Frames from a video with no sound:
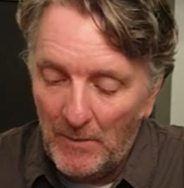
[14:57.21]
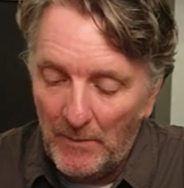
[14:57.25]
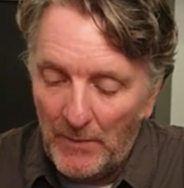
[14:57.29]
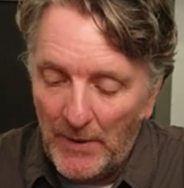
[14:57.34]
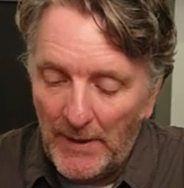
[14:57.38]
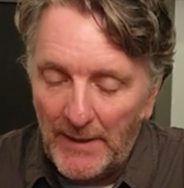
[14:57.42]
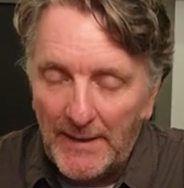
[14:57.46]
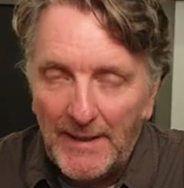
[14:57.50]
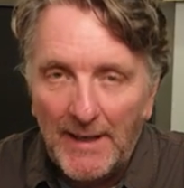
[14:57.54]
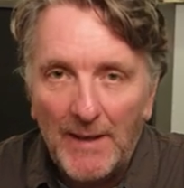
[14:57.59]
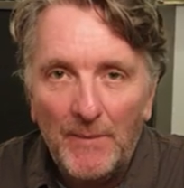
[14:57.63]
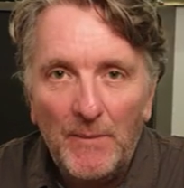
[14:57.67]

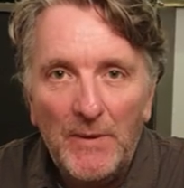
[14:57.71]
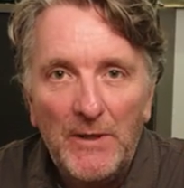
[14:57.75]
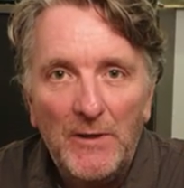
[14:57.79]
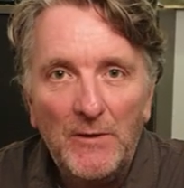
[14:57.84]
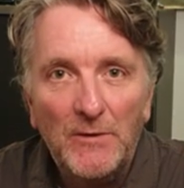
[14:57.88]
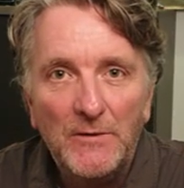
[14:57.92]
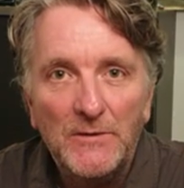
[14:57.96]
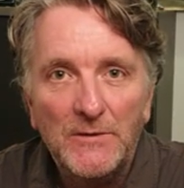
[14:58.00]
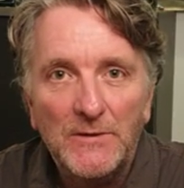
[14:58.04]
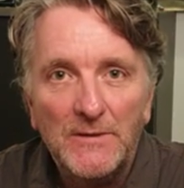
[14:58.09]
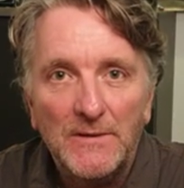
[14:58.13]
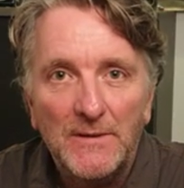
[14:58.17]
But it can be
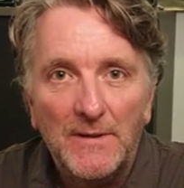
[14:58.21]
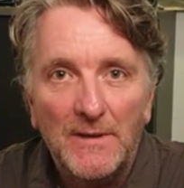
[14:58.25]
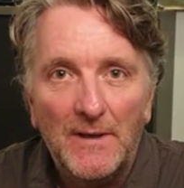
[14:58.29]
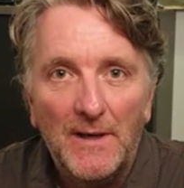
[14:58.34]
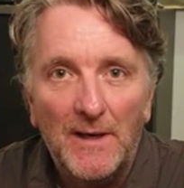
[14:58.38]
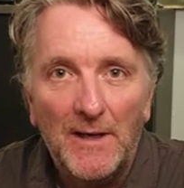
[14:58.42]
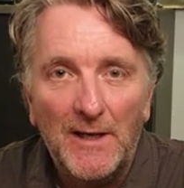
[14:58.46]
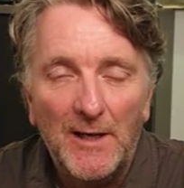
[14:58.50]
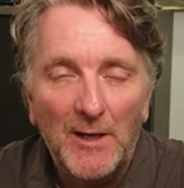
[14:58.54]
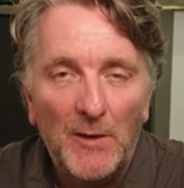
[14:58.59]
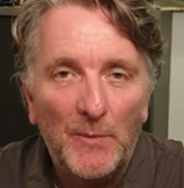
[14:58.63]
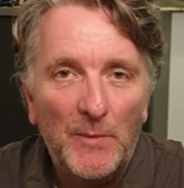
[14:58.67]
used
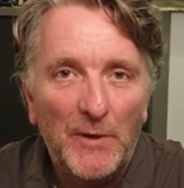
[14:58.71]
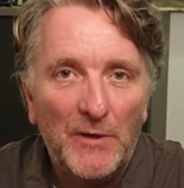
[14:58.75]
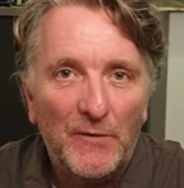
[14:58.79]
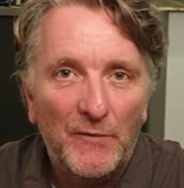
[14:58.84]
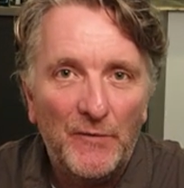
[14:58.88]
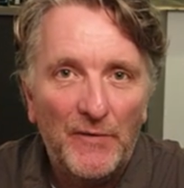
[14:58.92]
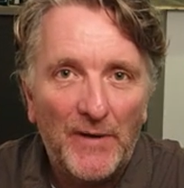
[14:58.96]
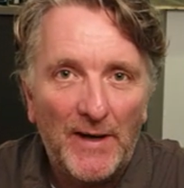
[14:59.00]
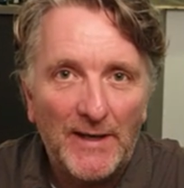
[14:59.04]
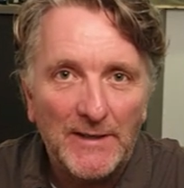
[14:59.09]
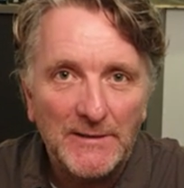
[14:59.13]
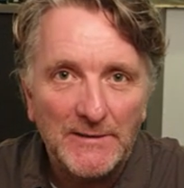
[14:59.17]
a little bit
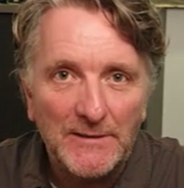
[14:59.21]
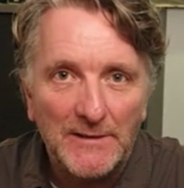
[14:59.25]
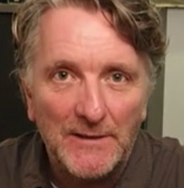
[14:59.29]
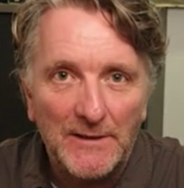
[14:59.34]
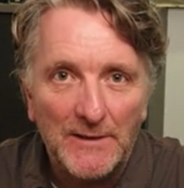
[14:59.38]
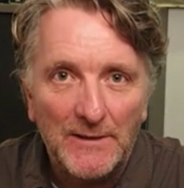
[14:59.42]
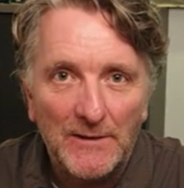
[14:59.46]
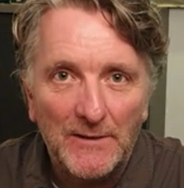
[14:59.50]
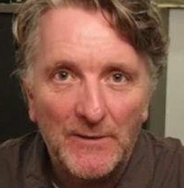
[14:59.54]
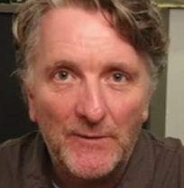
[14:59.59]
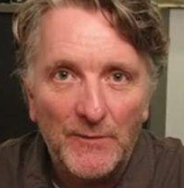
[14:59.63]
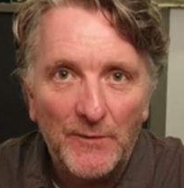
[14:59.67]

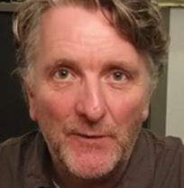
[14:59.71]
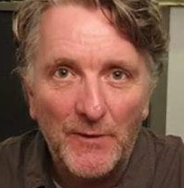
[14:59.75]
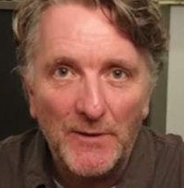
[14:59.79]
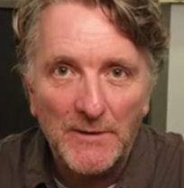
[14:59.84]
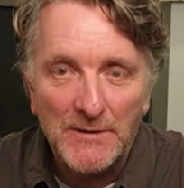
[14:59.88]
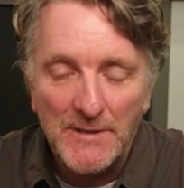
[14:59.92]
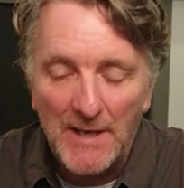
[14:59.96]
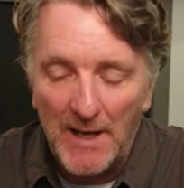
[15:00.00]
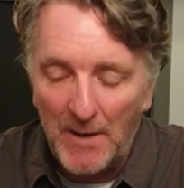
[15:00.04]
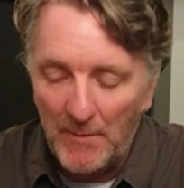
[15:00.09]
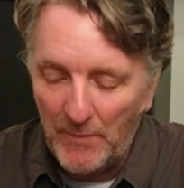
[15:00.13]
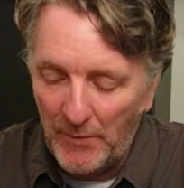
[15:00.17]
faster. For
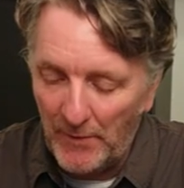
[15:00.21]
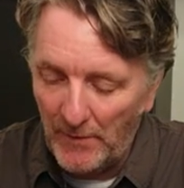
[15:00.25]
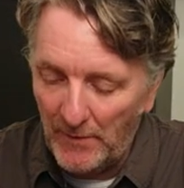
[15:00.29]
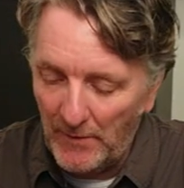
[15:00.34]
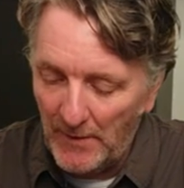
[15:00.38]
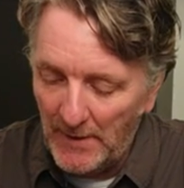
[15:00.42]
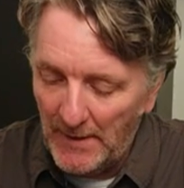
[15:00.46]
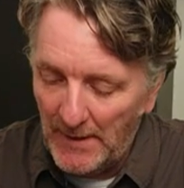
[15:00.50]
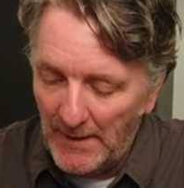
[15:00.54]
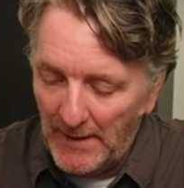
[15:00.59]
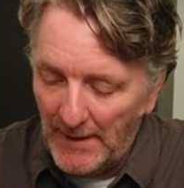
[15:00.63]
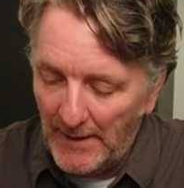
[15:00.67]

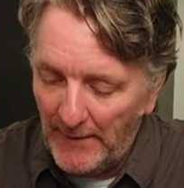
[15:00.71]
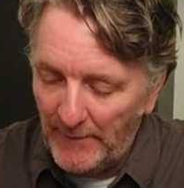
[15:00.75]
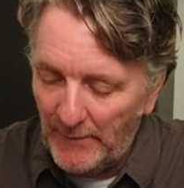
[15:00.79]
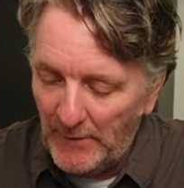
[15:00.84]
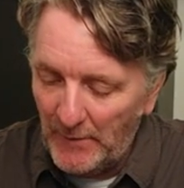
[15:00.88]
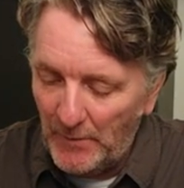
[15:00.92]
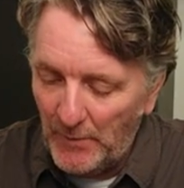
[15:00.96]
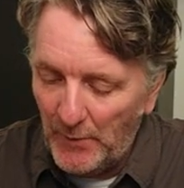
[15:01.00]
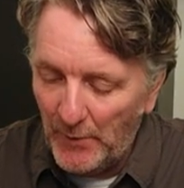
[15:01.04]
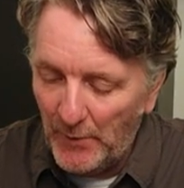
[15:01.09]
example, if you